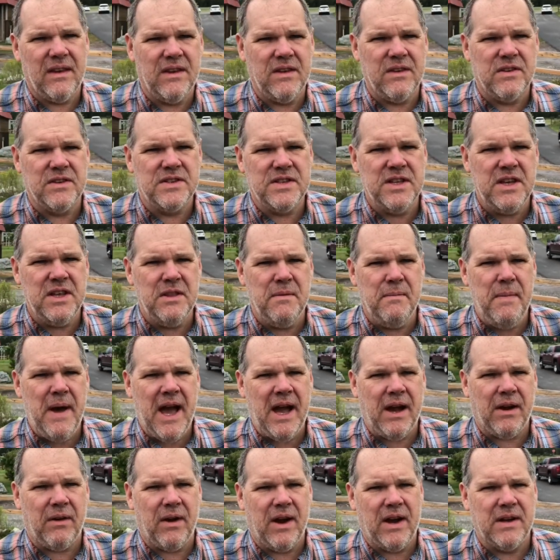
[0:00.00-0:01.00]
you can see in the
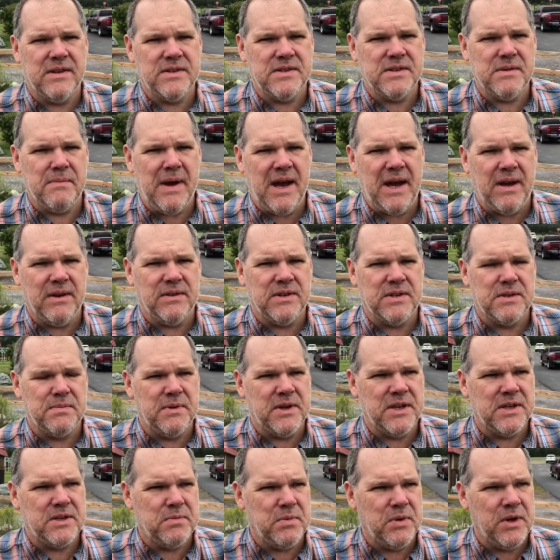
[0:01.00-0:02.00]
backgrounds the mountains,
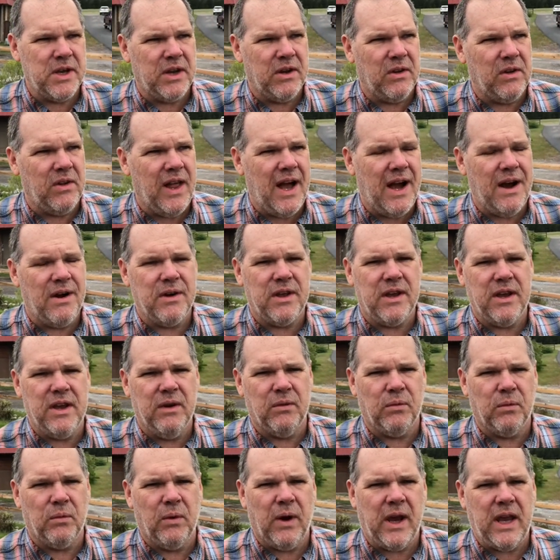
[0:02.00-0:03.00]
but it's pretty cloudy.
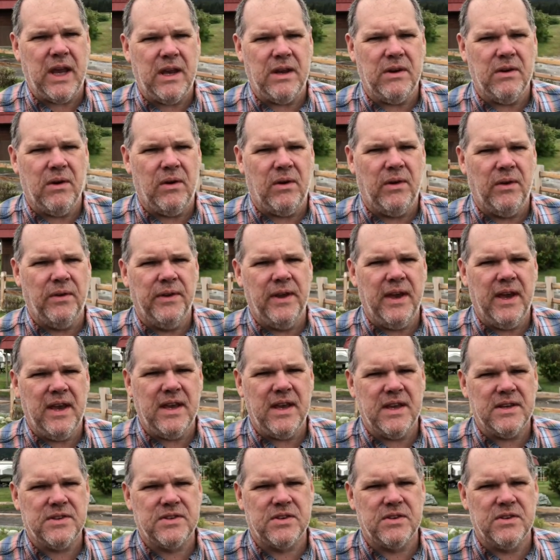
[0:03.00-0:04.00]
It rained all day
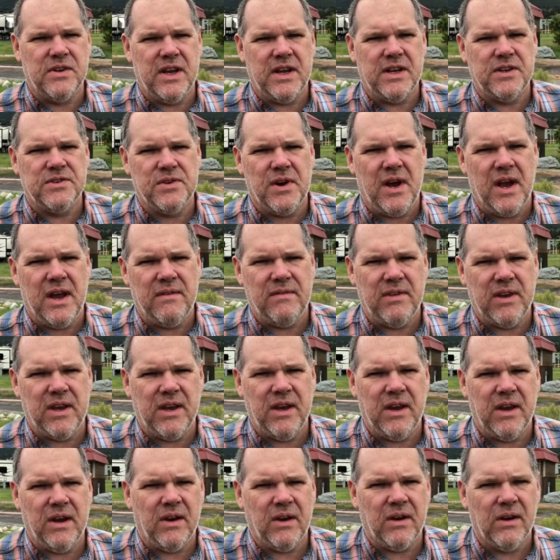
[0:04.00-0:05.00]
yesterday driving
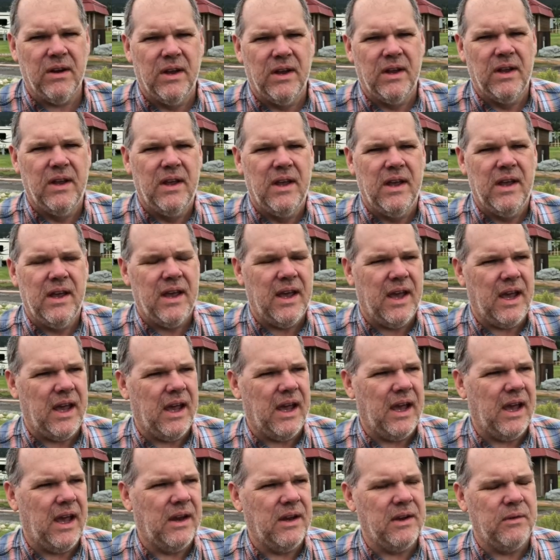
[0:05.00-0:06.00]
here,
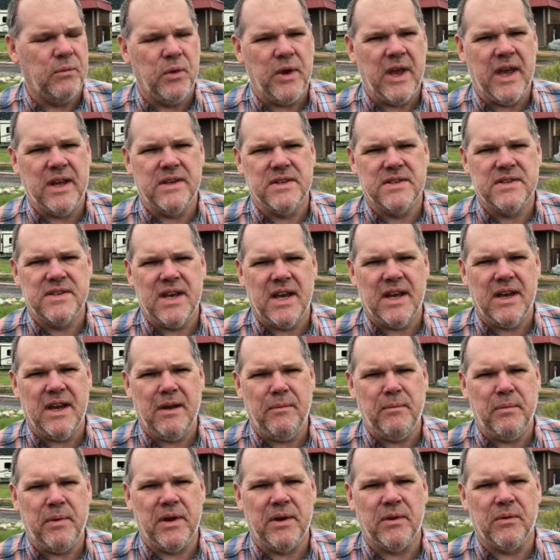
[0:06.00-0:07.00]
and we had to set
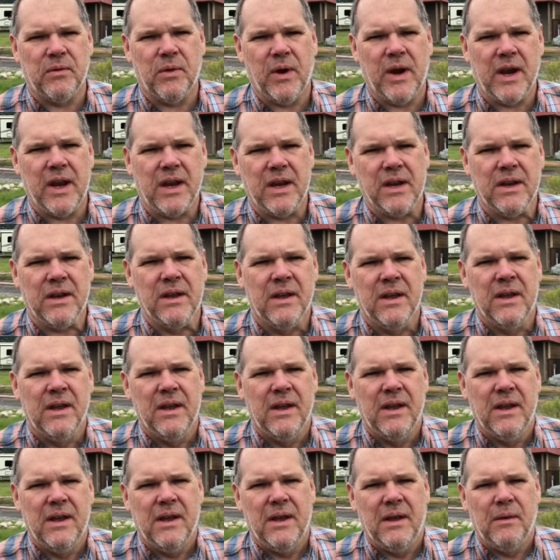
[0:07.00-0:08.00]
up in rain.
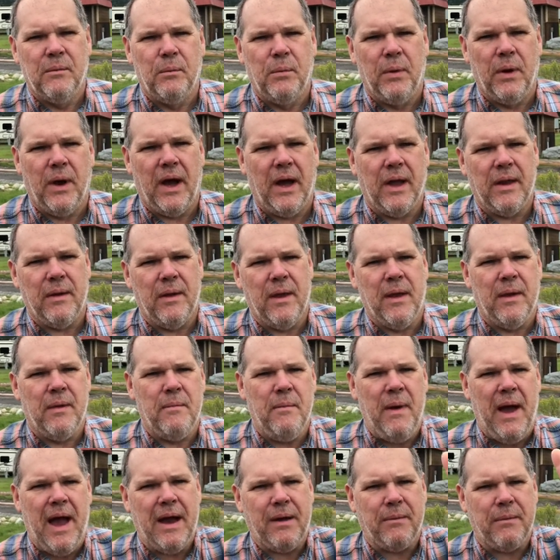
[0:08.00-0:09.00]
But
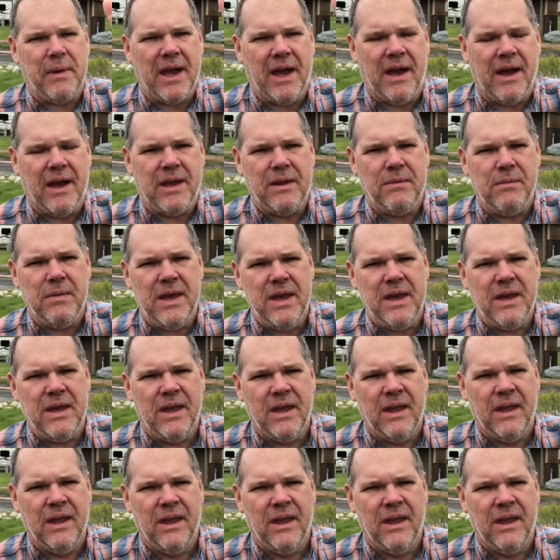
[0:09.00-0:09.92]
back behind me,